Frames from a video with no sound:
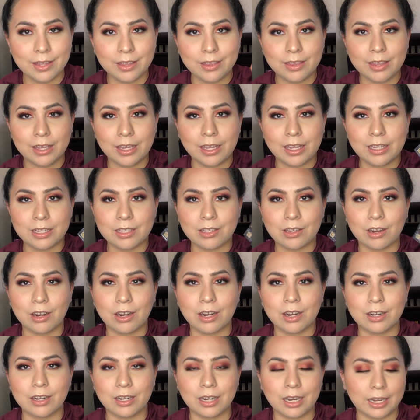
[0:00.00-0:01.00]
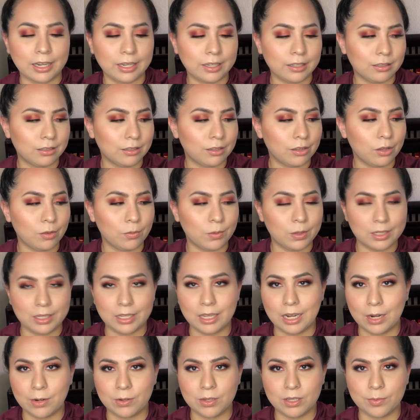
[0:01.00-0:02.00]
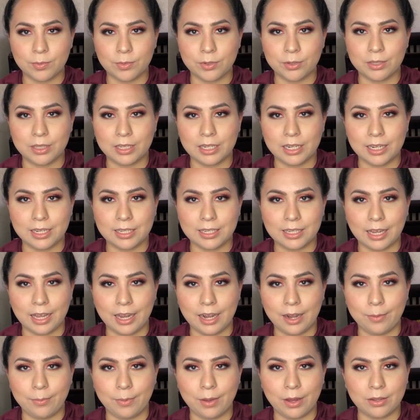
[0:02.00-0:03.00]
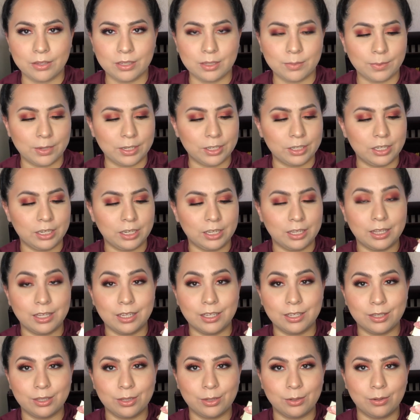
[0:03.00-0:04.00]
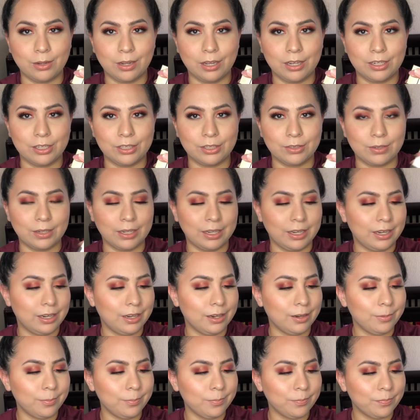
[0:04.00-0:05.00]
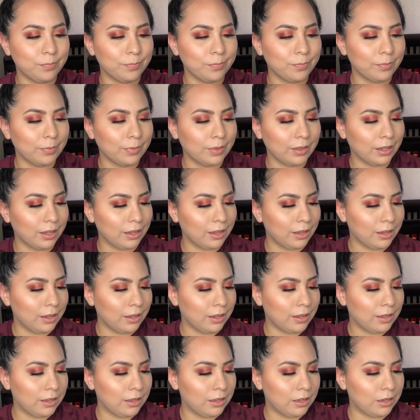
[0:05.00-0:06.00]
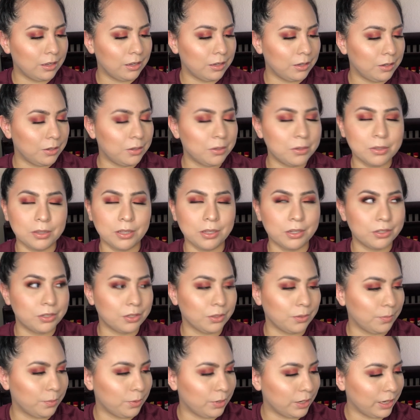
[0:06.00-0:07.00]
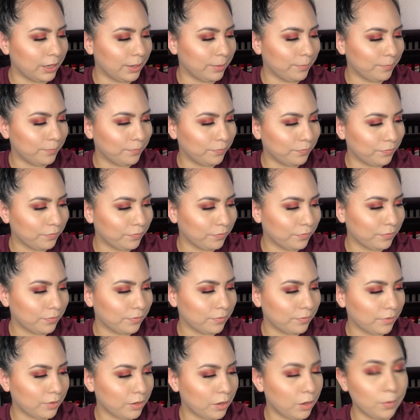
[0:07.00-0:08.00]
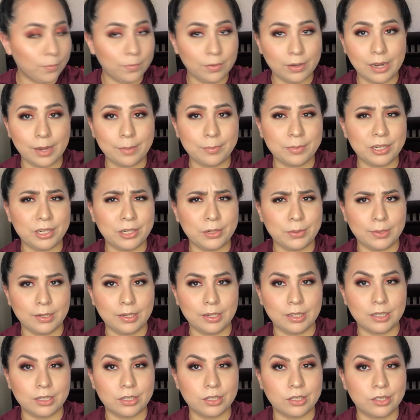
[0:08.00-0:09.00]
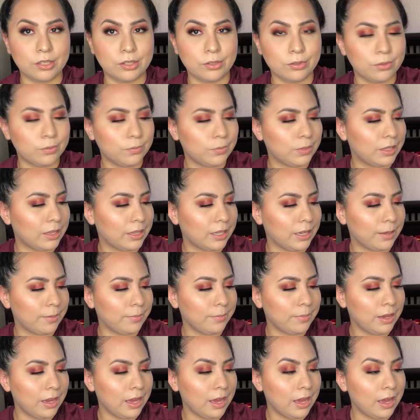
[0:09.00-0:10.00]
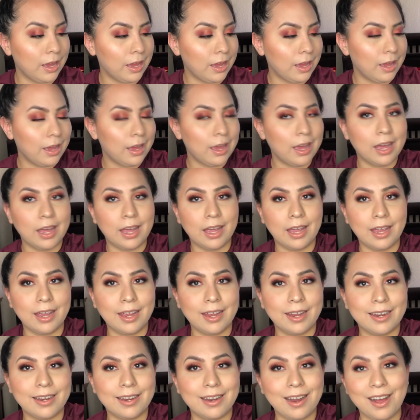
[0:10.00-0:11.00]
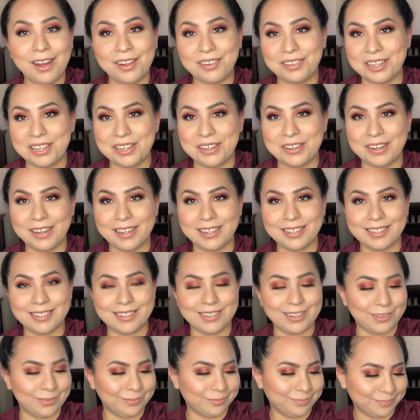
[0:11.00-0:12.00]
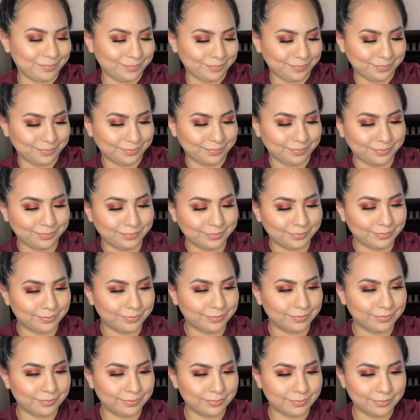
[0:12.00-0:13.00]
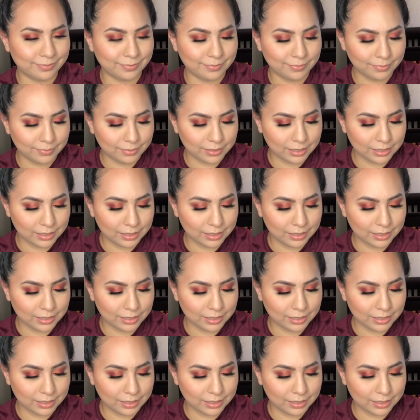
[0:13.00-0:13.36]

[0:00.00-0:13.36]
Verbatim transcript: These are like the ones that I was mostly excited about, especially these two colors right here. Oh, they're so pretty. Hopefully I'm going to do a look soon with them, and I'll let you guys know.